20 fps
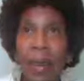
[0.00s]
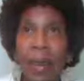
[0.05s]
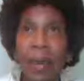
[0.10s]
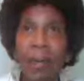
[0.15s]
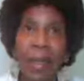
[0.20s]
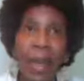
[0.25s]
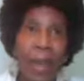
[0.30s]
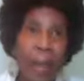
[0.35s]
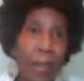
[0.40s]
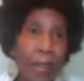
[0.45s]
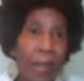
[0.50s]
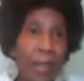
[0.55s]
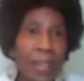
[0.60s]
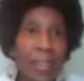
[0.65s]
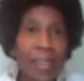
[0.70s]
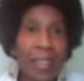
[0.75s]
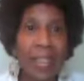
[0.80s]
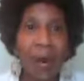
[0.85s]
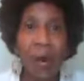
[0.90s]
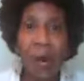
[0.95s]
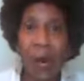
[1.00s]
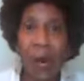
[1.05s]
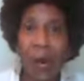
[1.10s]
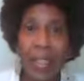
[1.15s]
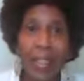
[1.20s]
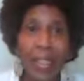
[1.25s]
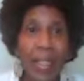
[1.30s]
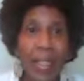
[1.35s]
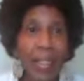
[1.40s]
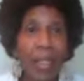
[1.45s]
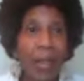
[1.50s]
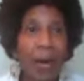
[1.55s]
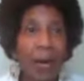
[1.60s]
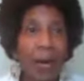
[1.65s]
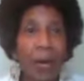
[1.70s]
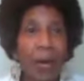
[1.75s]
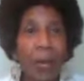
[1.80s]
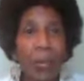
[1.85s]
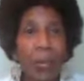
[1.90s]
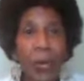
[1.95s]
papers in the
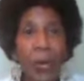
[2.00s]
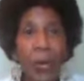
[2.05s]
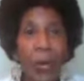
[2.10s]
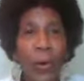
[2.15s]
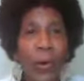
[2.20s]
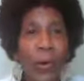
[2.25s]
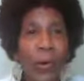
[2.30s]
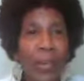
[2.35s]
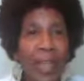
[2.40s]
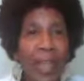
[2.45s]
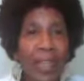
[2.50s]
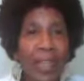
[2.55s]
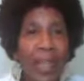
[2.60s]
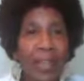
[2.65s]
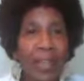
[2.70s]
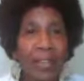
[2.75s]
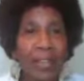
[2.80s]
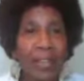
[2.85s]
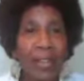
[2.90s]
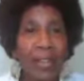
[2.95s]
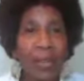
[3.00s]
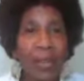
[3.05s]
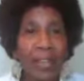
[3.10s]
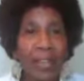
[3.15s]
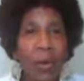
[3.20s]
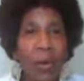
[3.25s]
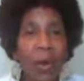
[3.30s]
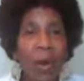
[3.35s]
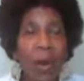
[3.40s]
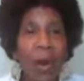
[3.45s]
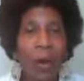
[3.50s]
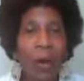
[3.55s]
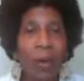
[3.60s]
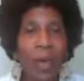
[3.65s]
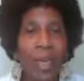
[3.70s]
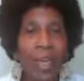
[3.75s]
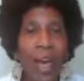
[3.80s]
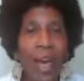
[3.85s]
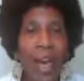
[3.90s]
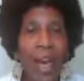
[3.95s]
art world and that kind of stuff. So
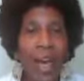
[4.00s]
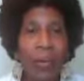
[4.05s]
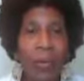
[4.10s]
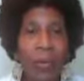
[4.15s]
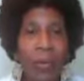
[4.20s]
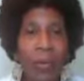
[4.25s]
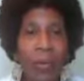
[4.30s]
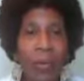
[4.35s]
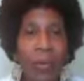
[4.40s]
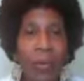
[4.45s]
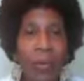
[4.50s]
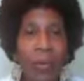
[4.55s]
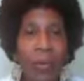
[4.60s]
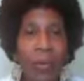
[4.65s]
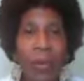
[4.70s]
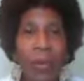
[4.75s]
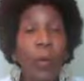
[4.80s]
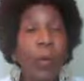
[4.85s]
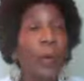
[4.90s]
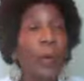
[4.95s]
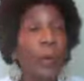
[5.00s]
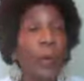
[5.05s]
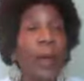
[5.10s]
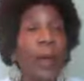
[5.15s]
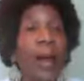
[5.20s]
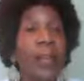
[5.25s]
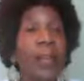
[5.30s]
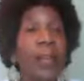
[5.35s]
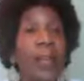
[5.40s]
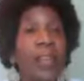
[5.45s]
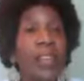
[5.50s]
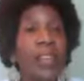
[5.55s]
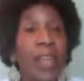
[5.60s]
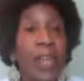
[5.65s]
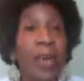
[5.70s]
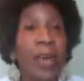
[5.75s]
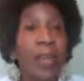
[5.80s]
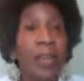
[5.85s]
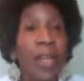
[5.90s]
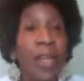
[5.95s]
we were proud of
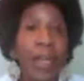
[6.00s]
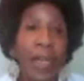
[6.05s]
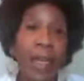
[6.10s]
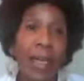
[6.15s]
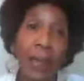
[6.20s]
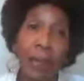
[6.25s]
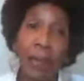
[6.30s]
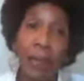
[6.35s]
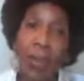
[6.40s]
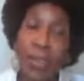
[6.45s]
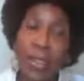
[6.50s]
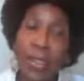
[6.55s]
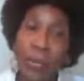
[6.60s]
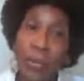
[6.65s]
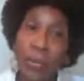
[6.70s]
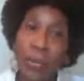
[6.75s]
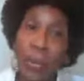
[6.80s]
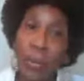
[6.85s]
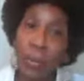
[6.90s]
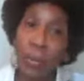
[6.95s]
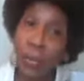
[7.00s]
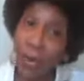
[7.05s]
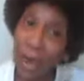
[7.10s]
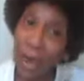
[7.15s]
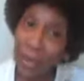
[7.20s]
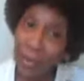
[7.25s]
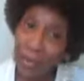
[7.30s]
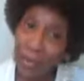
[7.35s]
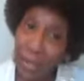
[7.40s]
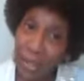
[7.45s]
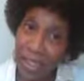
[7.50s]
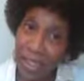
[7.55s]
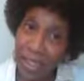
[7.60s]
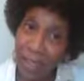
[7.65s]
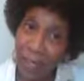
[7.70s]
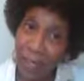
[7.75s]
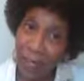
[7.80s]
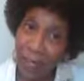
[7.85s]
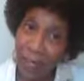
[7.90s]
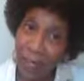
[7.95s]
ourselves. And of course, when you're proud of
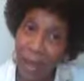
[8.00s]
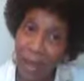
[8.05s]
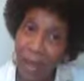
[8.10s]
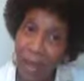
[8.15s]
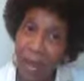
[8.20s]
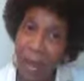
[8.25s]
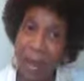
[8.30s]
yourself,